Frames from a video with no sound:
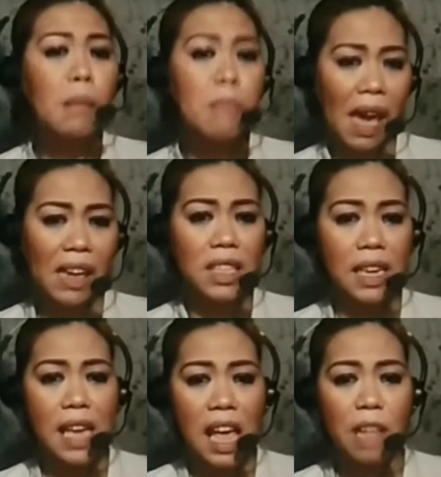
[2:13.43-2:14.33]
mask
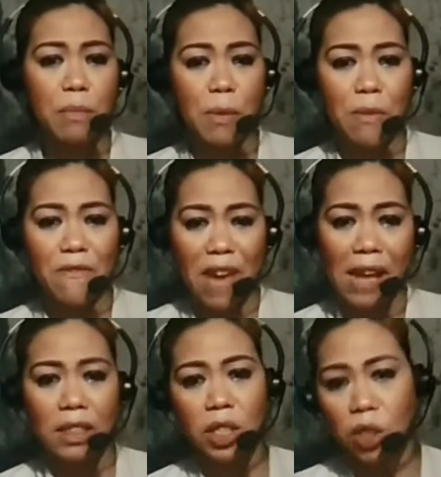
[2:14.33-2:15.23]
can help you
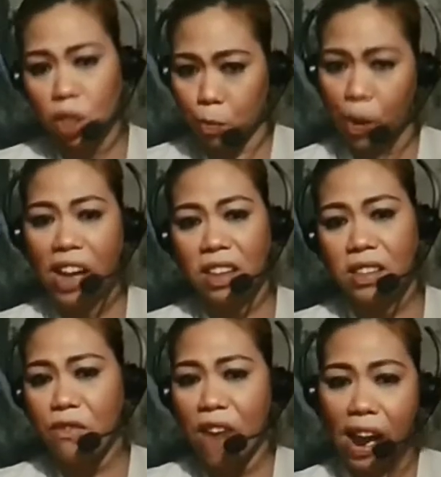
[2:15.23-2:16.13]
prevent spread
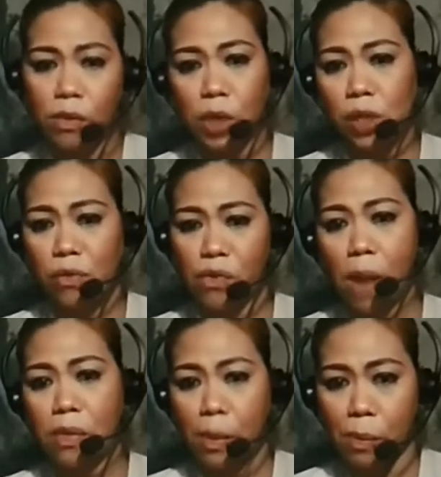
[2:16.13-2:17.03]
the virus
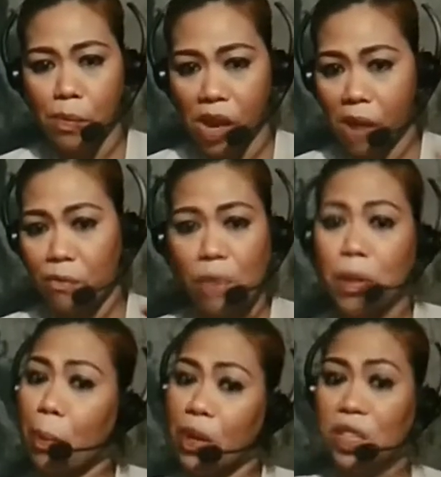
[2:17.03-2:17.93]
from
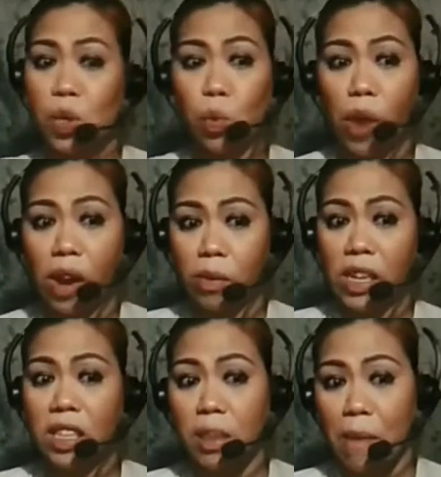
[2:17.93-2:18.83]
the person
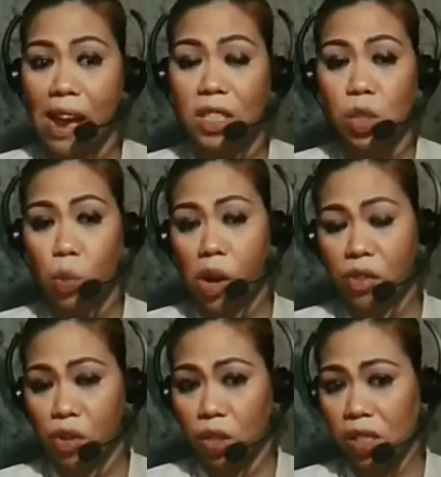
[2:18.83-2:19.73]
wearing the mask to
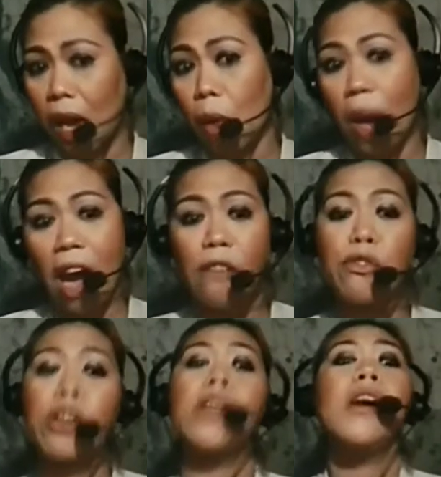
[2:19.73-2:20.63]
others.
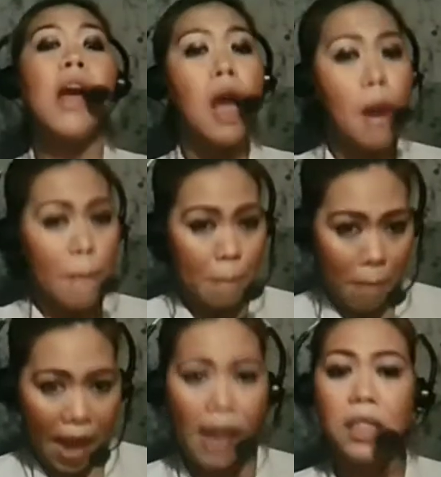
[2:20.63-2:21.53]
However,
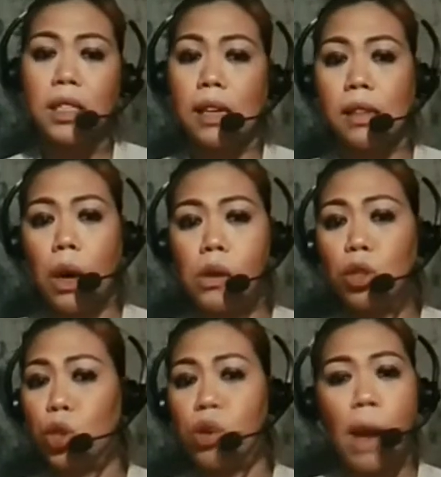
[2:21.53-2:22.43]
masks
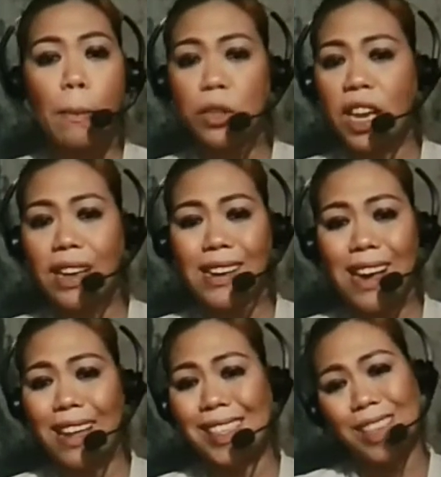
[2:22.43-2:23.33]
alone do not protect
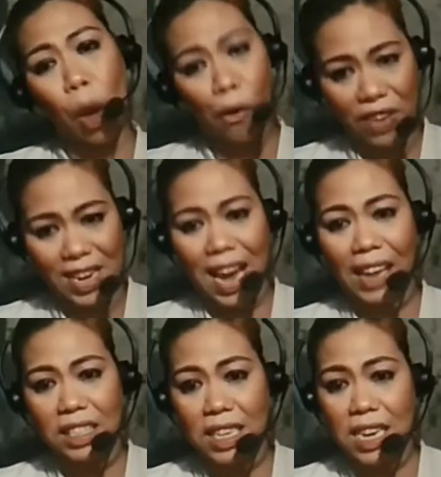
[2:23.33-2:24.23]
against
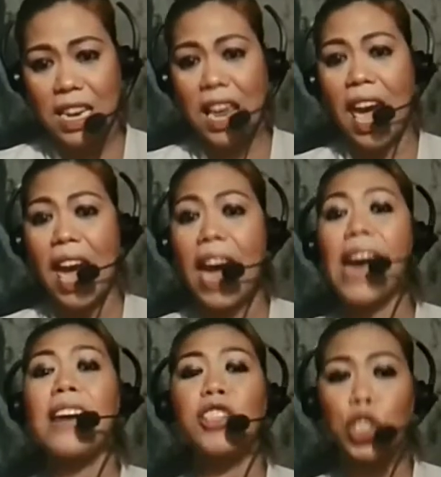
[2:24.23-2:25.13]
COVID-19
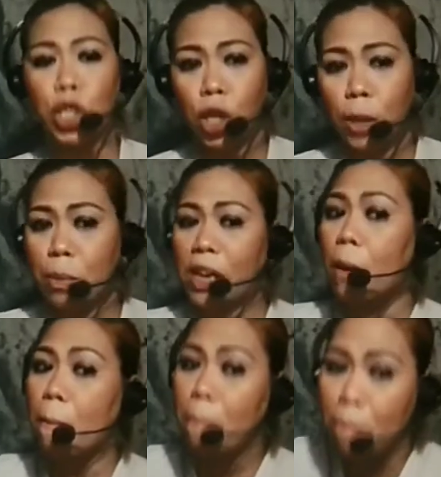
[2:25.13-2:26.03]
and should be
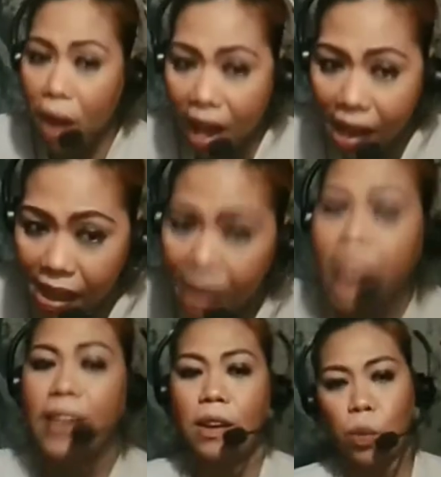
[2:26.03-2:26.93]

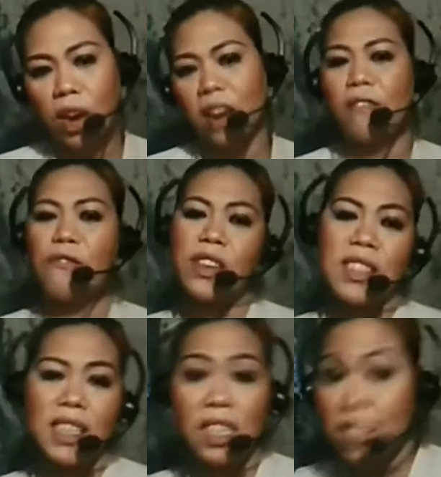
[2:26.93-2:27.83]
combined with
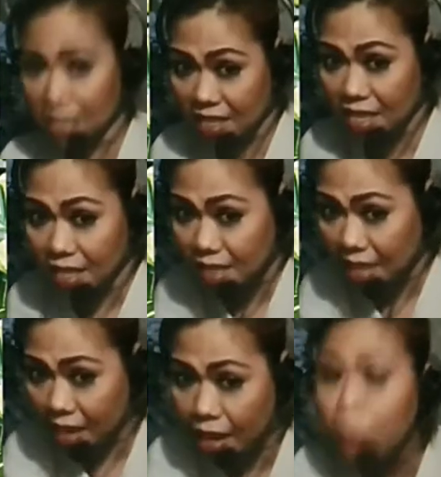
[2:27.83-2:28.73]
physical
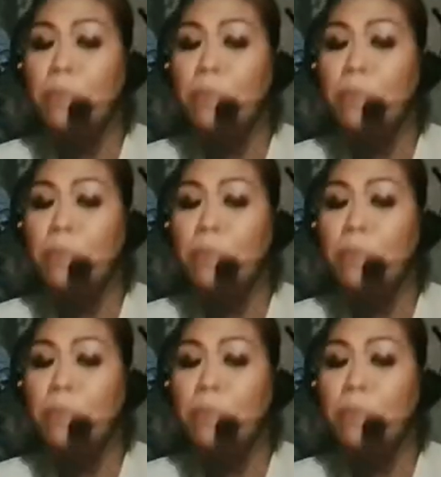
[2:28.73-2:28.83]
distancing,